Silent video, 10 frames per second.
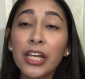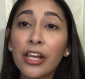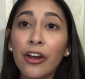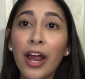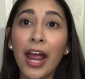
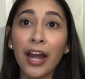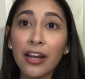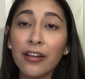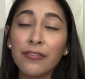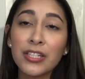hear
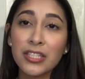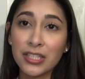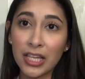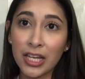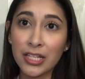any of these
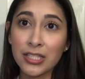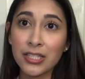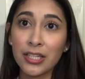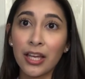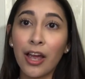
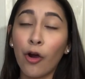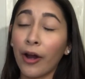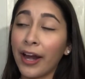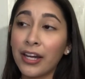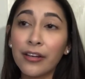things
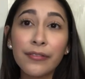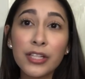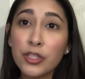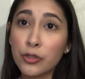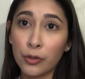or any of
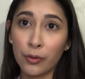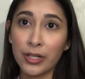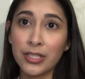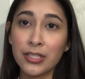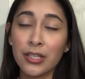these
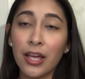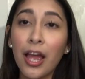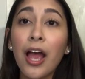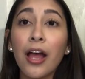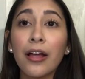stories
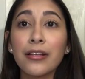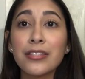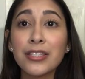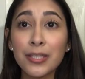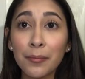
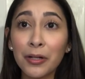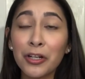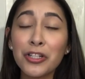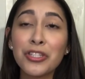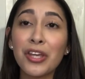
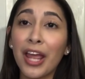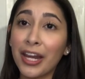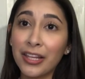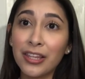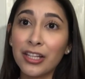similar to
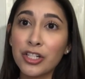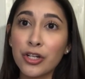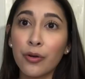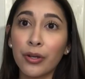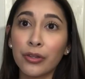anything that
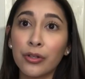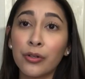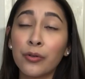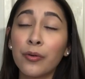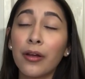you're going
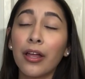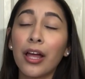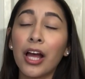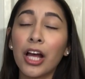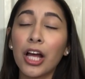through,
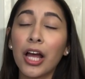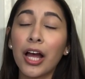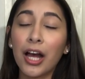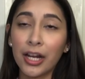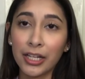
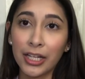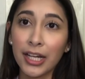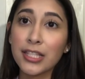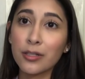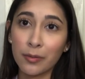honey,
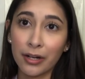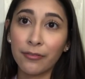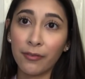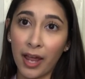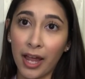it's a red
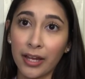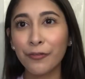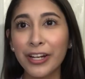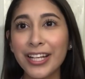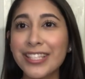flag. Don't
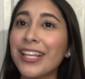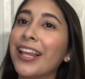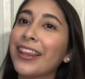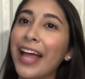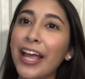forget to
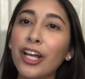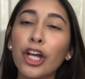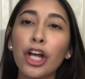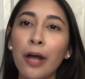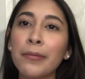like,
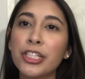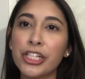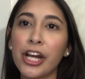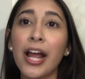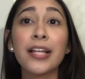comment,
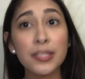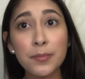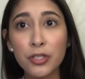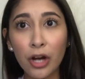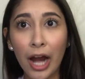share, and
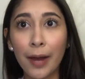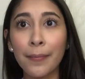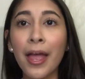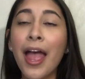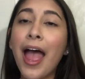
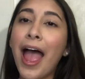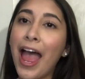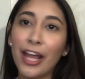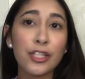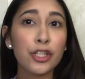subscribe,
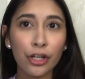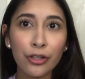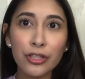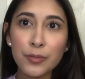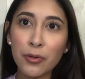and turn
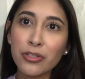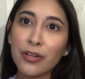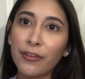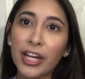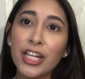on those post
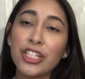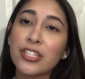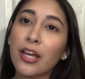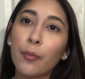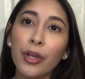
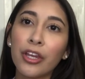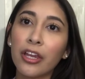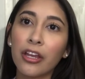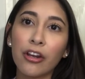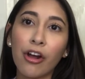notifications. That way you
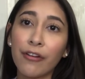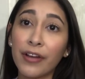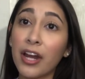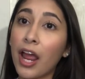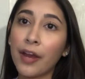can get
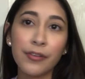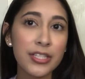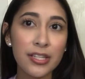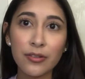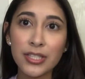notified every
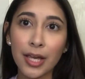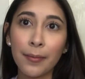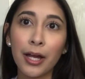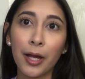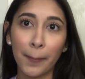single
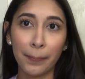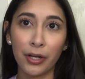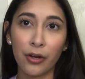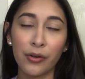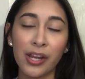time I
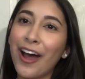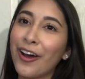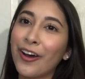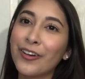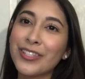upload.
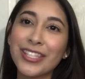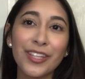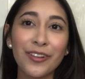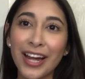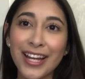I'll
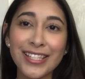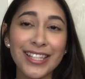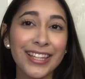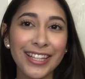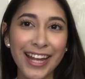see you guys
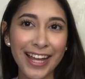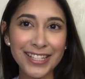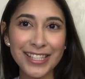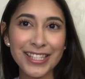in the next.